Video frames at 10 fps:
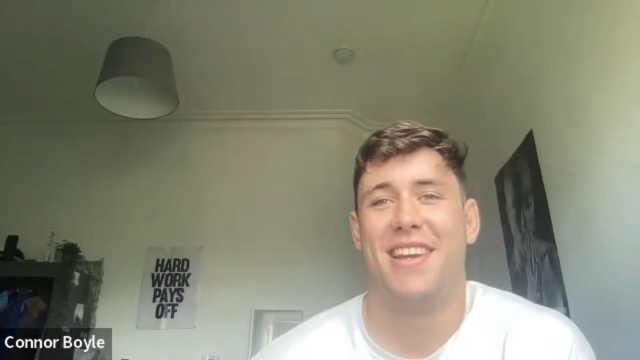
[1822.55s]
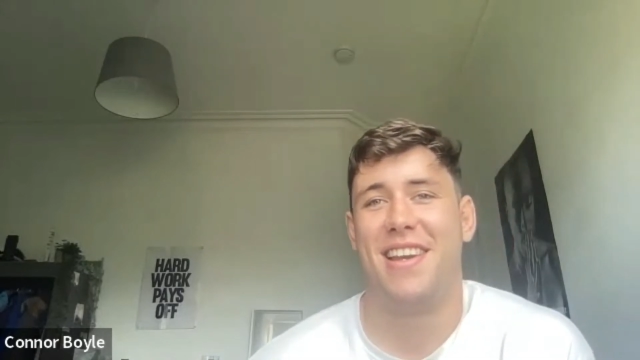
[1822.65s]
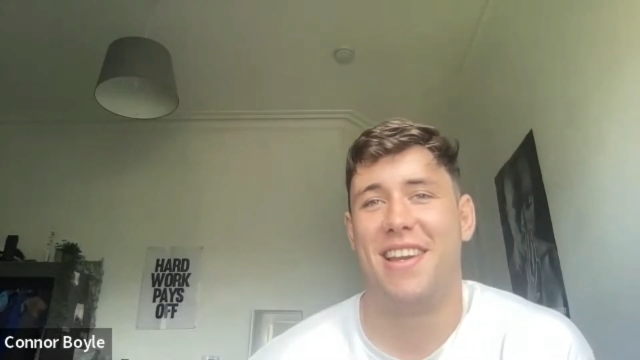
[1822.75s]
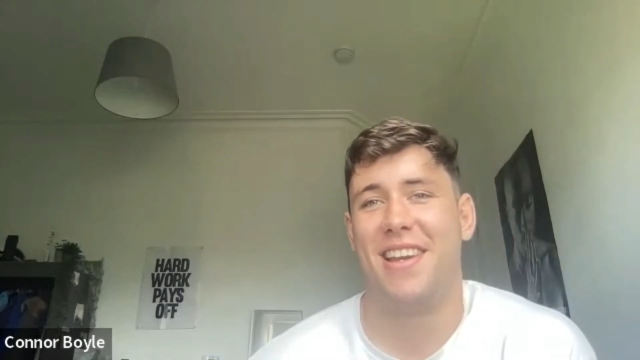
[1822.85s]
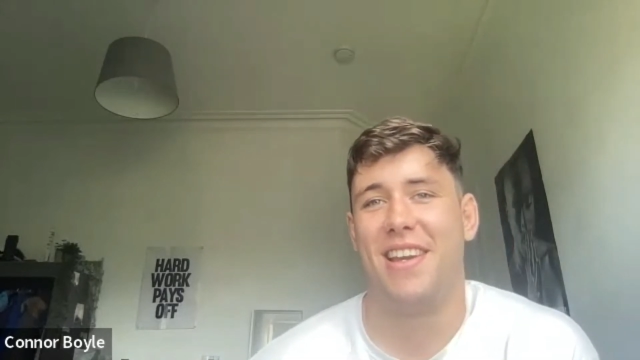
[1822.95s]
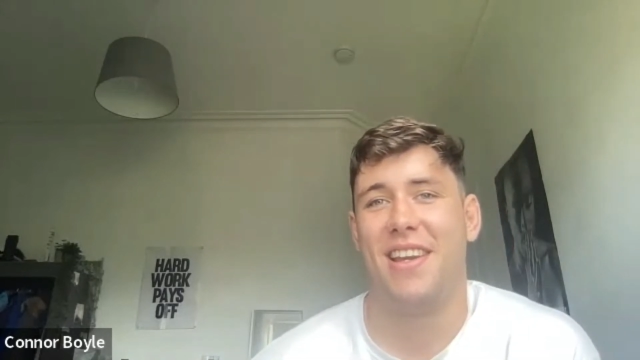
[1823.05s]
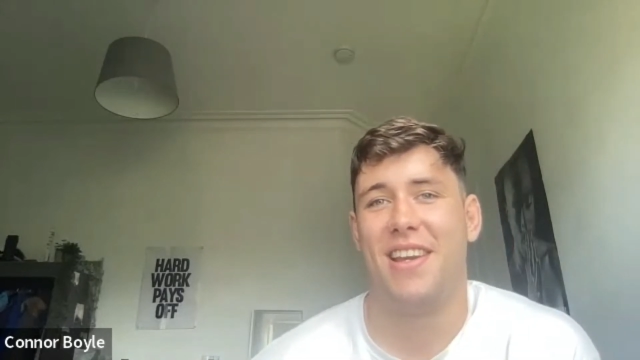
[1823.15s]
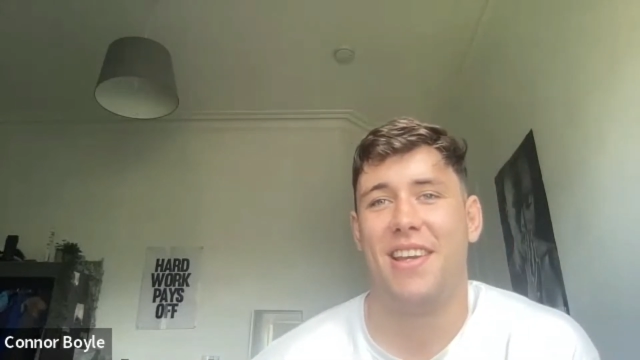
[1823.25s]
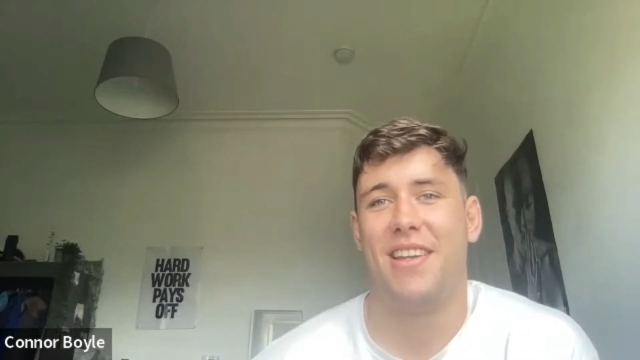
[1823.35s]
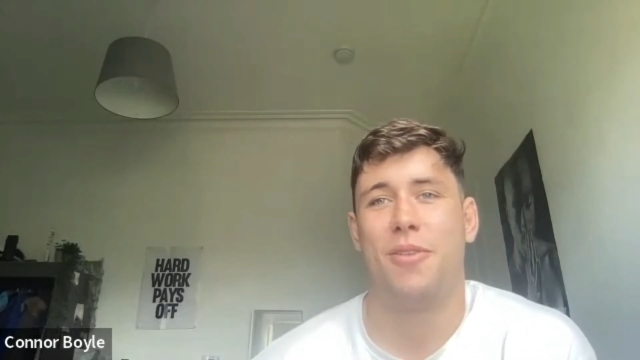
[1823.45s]

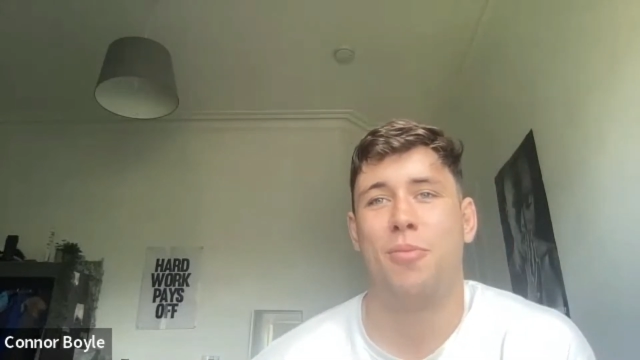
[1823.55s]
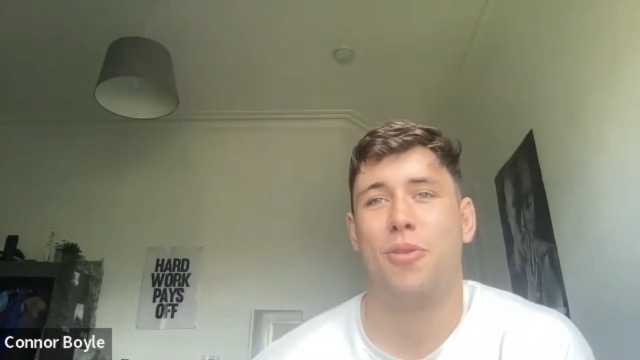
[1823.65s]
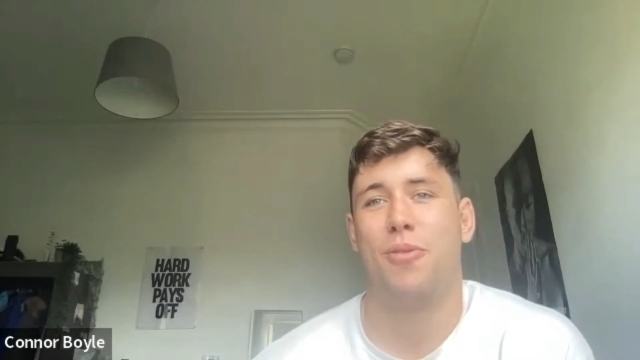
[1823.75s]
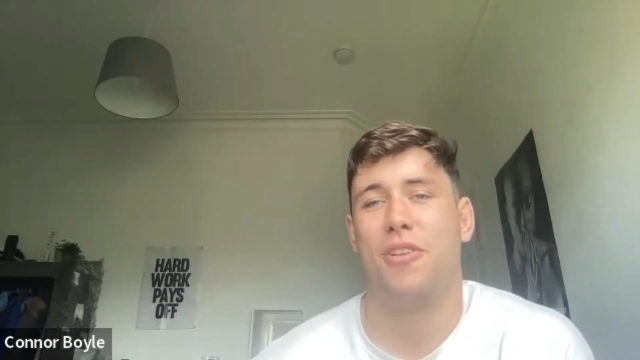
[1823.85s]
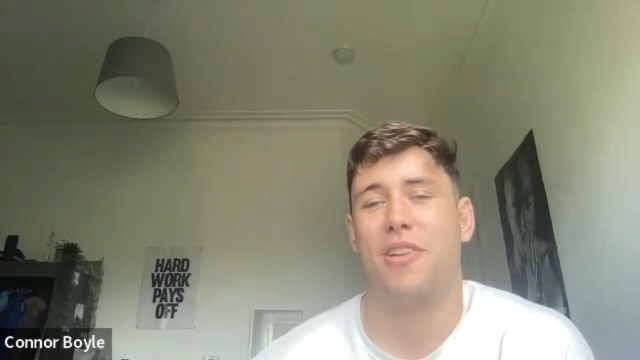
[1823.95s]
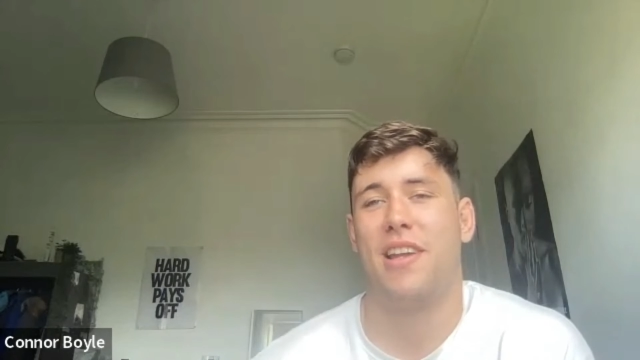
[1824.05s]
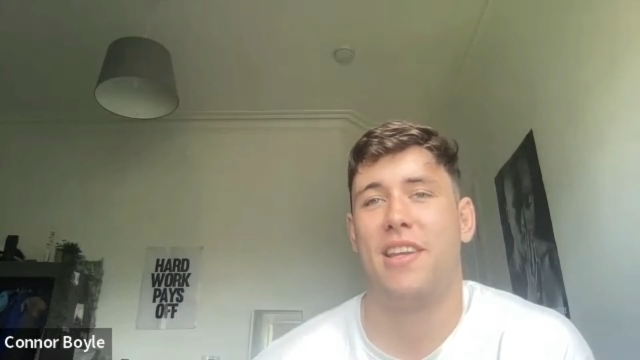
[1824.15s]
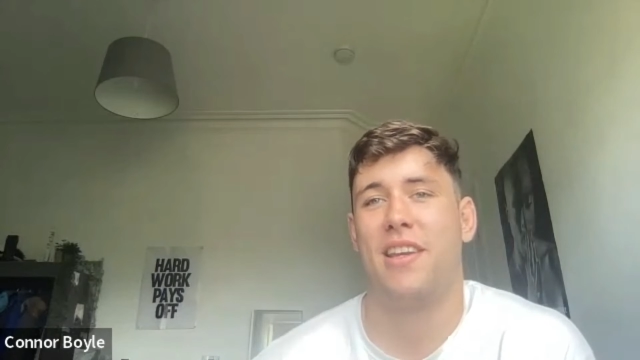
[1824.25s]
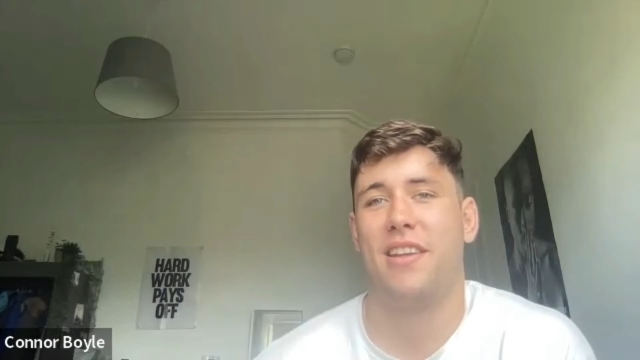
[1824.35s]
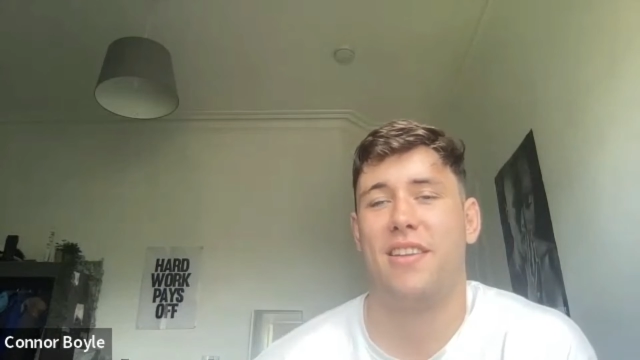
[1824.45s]
You put with you
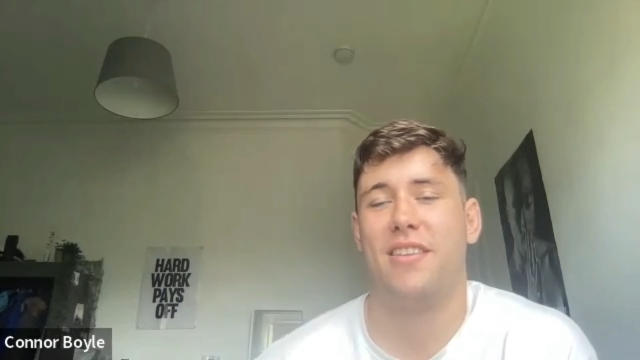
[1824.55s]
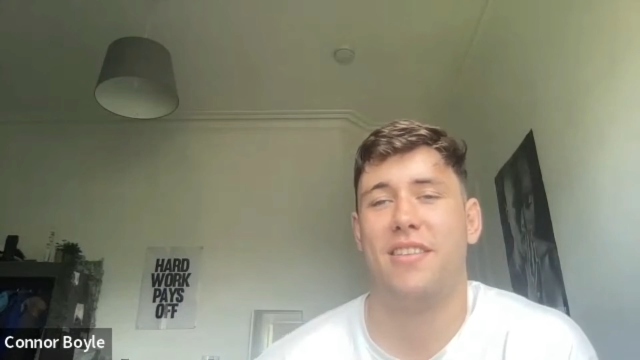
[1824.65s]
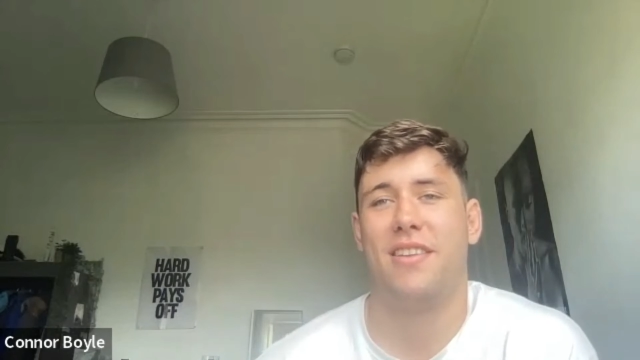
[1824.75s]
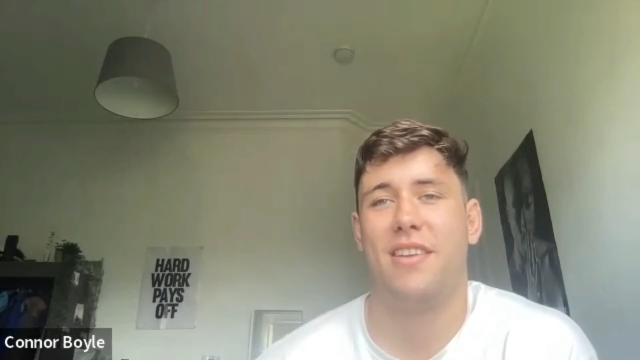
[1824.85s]
like and